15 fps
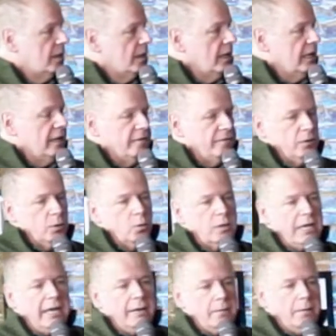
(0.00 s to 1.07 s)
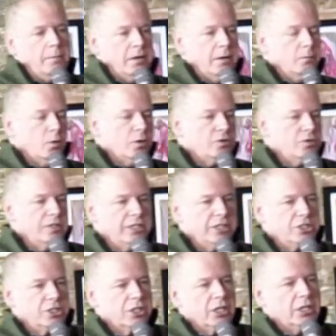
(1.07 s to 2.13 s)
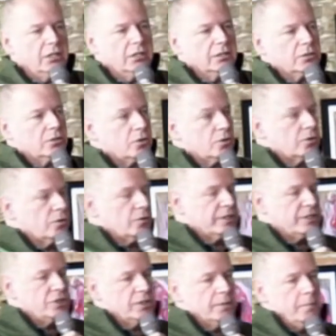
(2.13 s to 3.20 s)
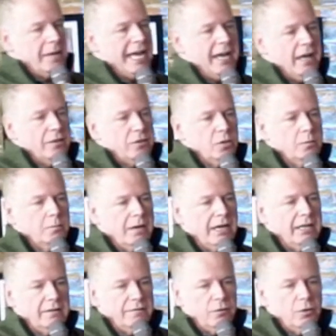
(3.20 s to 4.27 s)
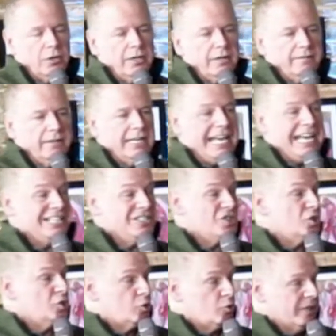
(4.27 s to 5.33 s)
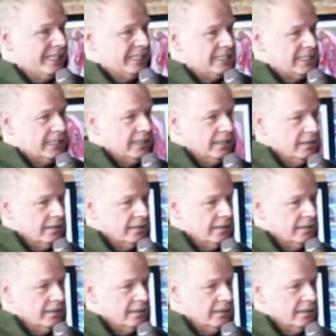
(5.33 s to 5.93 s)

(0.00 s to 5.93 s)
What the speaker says: If you came up in a more traditional Christian path, you might have heard of it as the Trinity.